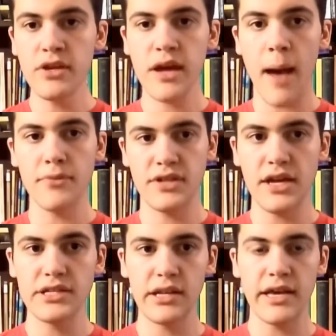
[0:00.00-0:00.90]

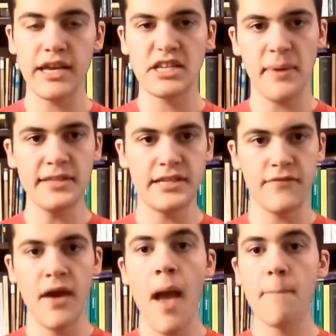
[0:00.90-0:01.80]
computationally inexpensive,
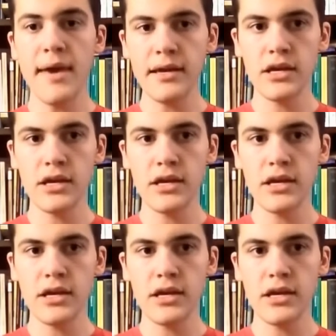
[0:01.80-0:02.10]
making it